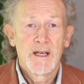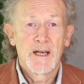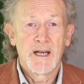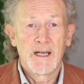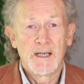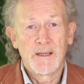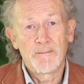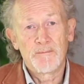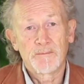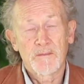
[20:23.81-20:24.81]

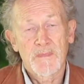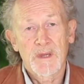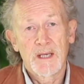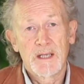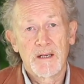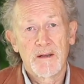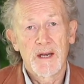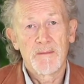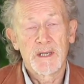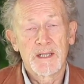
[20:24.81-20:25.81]

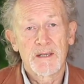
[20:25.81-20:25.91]
That means